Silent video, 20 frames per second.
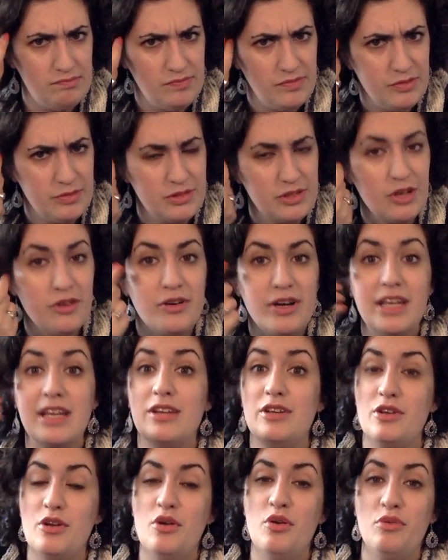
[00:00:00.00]
It was already a
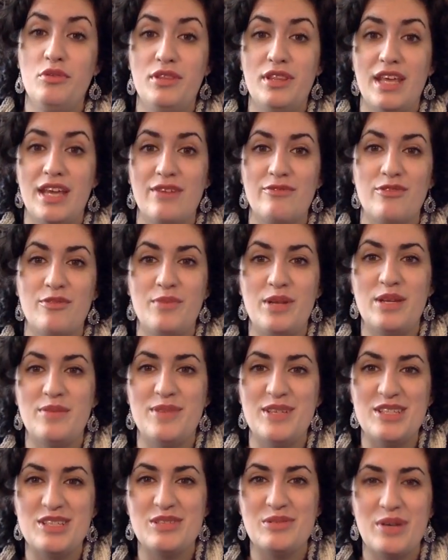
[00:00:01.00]
new thing for me to
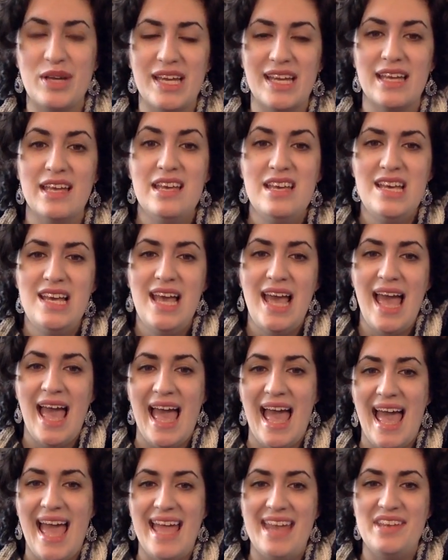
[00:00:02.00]
be doing,
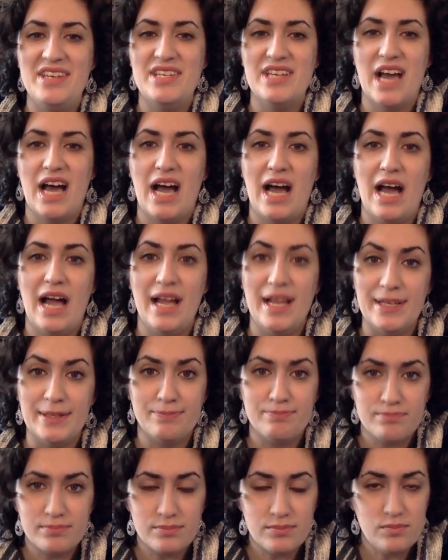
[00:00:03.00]
and
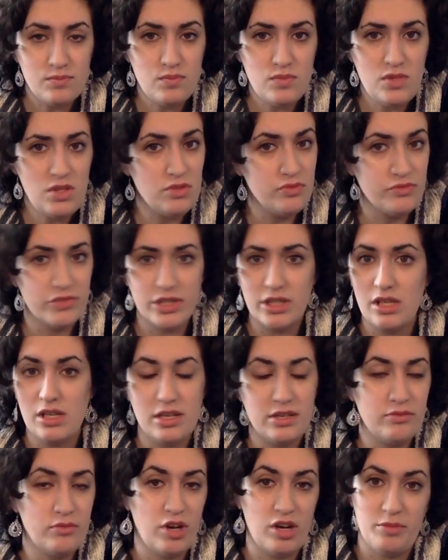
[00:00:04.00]
I really
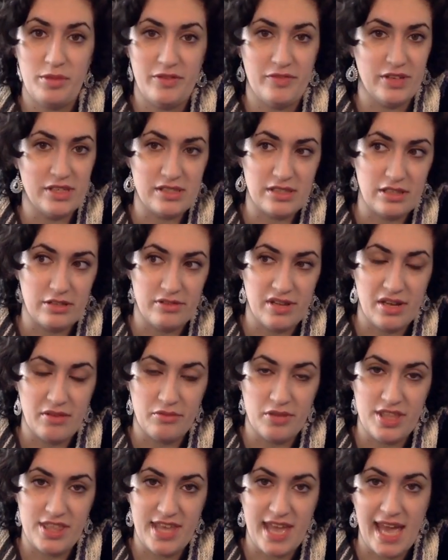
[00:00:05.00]
didn't want to be fussing around
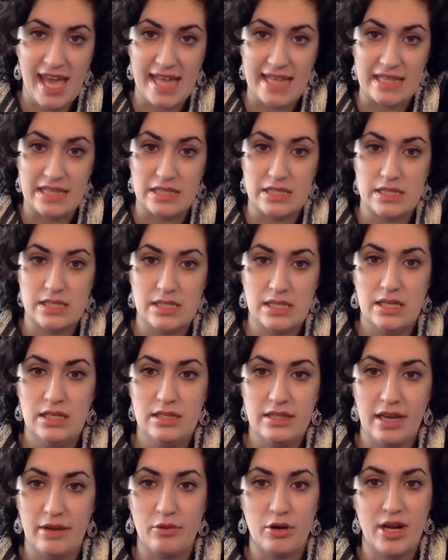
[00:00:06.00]
with ends
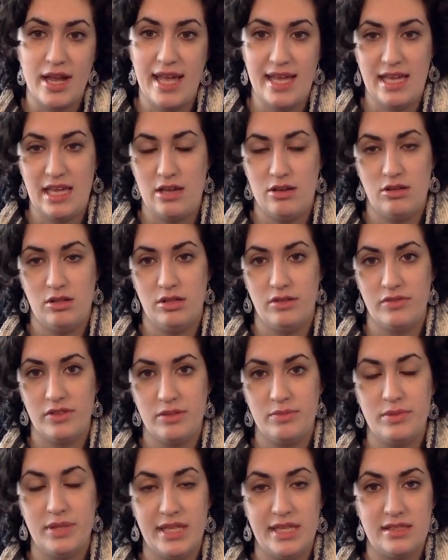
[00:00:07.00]
that were hanging all over
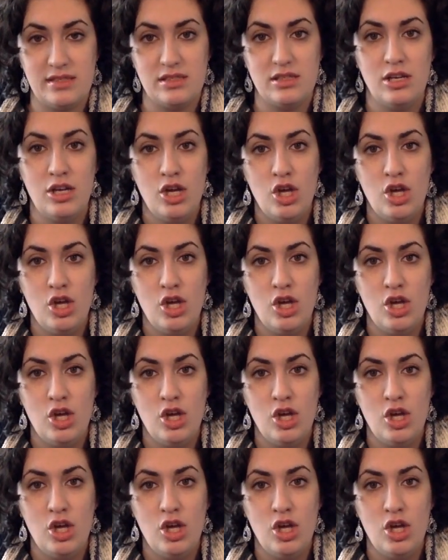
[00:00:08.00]
the place.